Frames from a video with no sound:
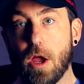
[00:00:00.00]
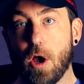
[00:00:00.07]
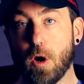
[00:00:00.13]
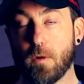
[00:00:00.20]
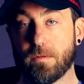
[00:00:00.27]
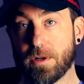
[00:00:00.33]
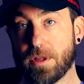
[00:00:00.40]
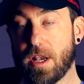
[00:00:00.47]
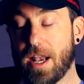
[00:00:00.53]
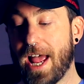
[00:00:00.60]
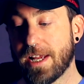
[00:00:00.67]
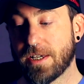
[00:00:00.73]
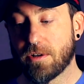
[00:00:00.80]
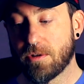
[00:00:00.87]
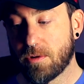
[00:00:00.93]
over the
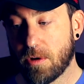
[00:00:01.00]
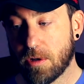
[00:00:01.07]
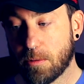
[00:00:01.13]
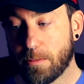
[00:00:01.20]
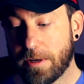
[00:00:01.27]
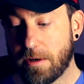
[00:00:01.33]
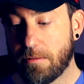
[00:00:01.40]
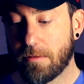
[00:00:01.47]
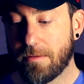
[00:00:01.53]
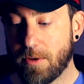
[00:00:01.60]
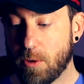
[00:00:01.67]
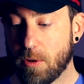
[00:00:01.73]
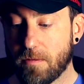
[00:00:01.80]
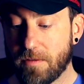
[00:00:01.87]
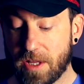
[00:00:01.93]
last controller we
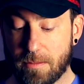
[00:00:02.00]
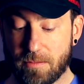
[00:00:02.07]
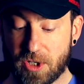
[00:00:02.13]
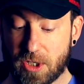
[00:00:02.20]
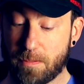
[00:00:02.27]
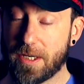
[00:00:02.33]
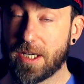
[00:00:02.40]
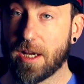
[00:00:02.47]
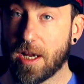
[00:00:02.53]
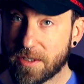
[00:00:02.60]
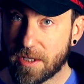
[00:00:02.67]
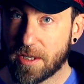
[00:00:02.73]
reviewed over them just because